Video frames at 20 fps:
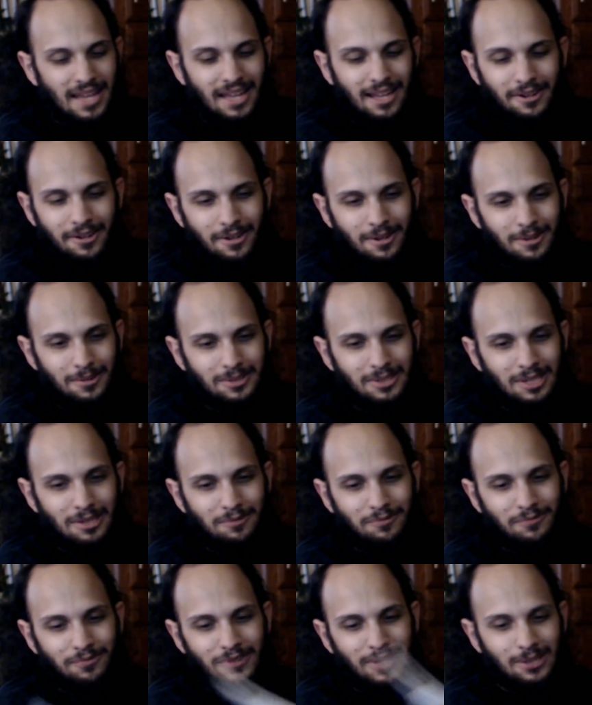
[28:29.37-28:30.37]
I don't know,
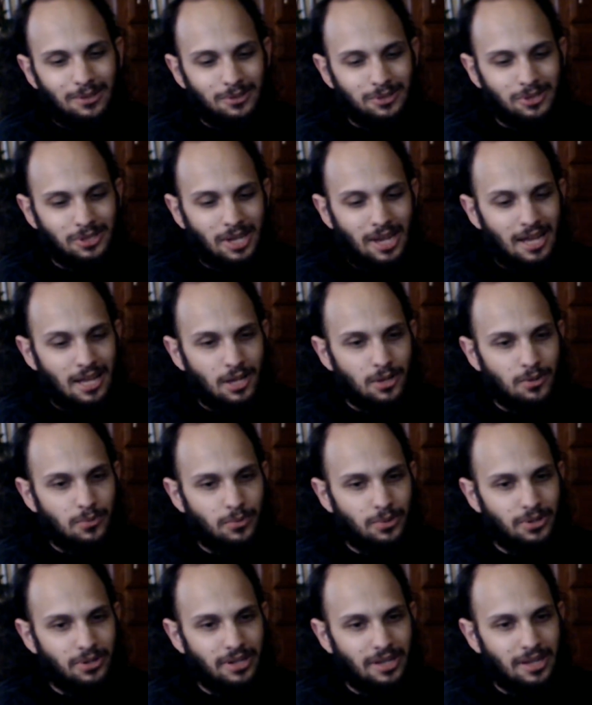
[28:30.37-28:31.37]
it feels
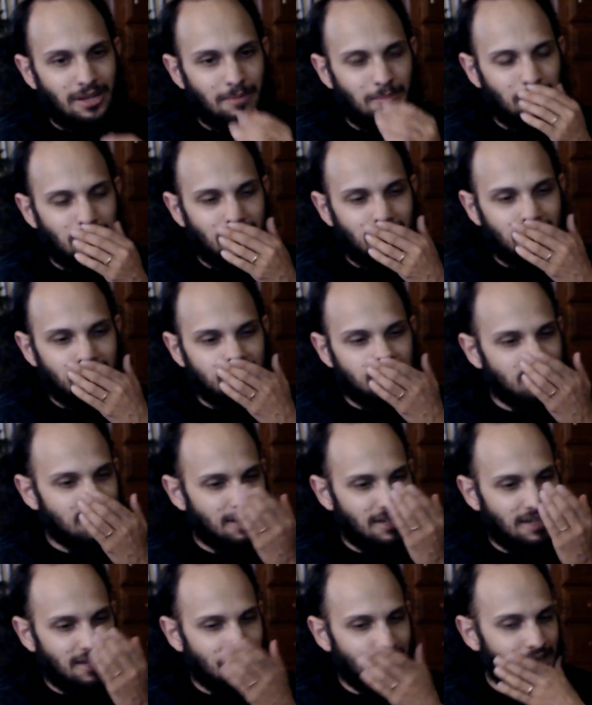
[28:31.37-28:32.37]
awkward at
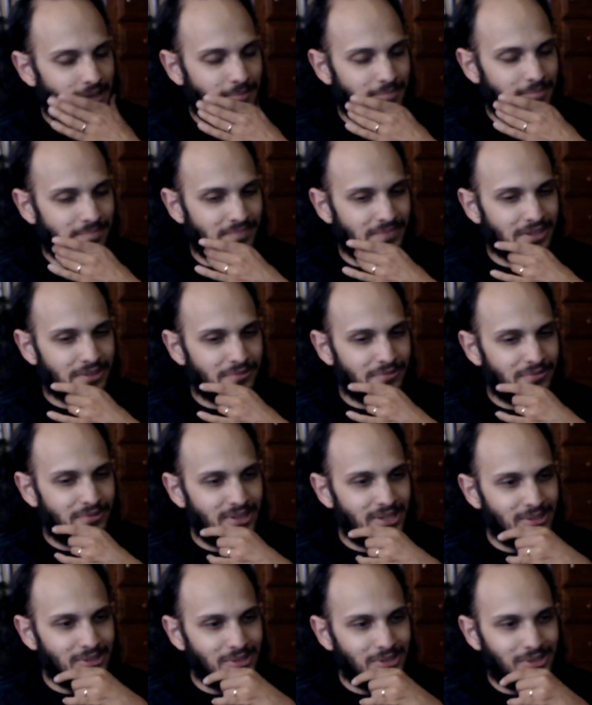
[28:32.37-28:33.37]
best. It
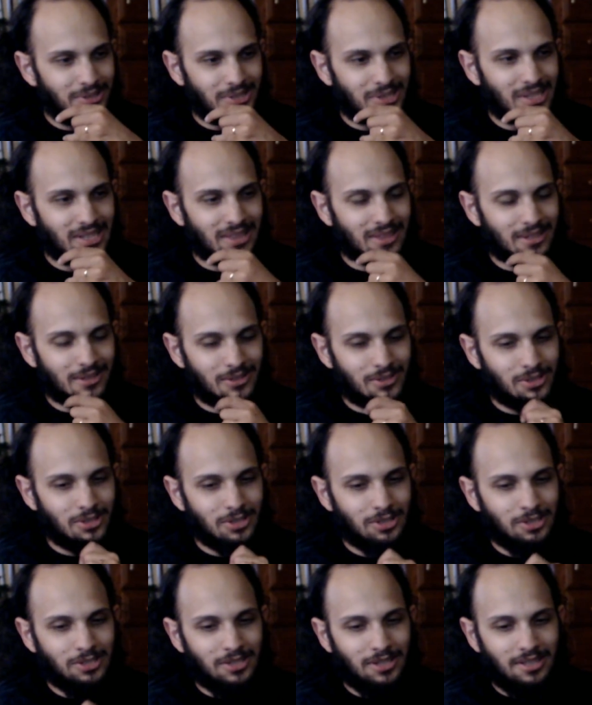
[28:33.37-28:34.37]
feels like there's
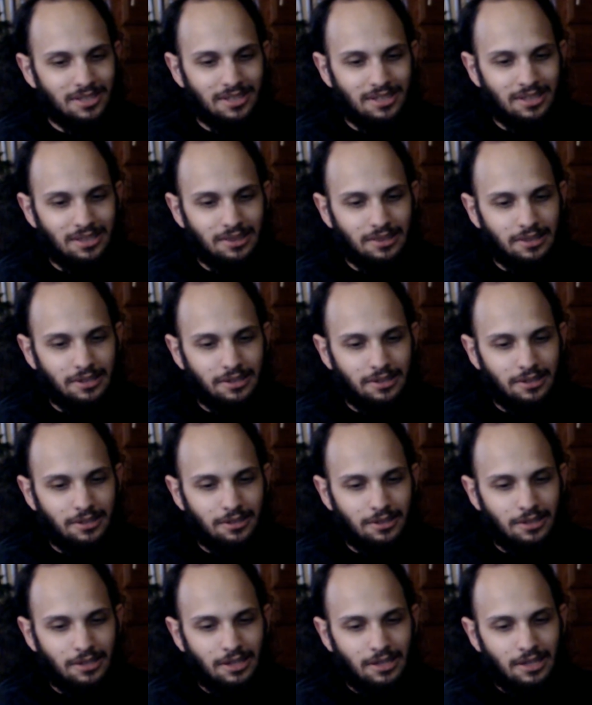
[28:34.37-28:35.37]
just a
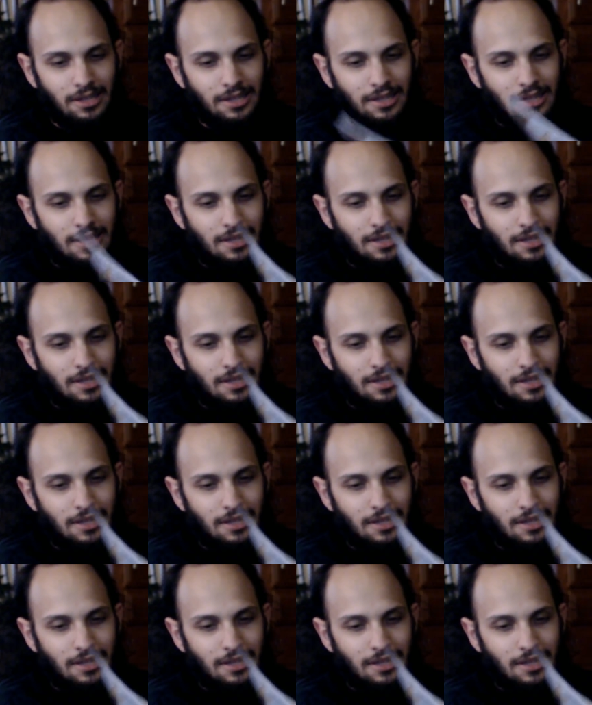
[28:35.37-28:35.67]
little